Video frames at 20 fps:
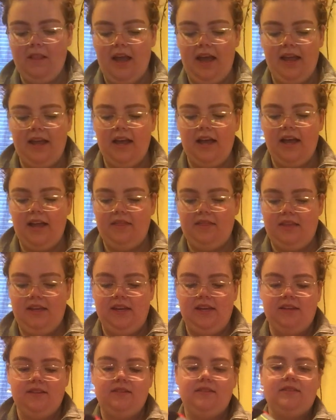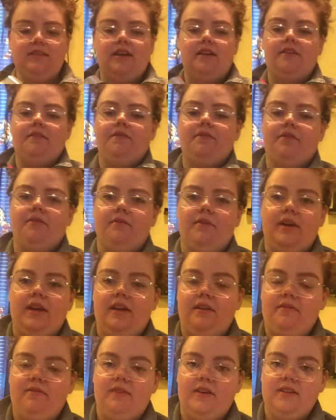I got these set of
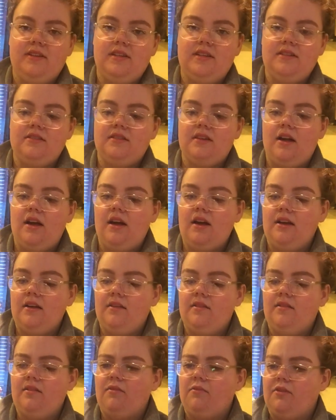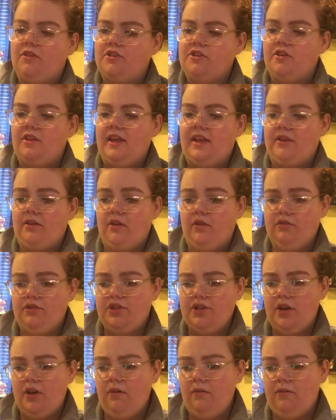3 fuzzy socks, which are like
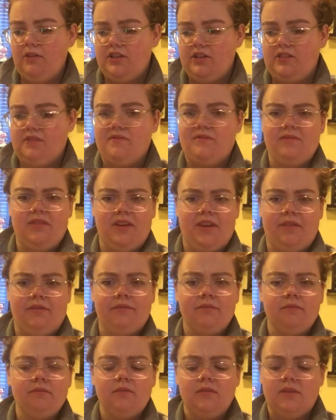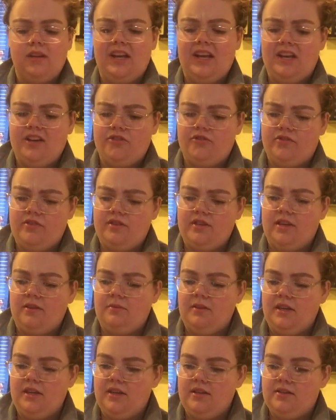no-show, which is really
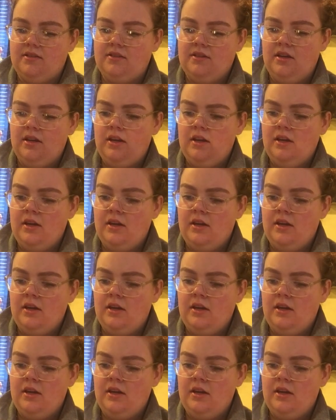interesting because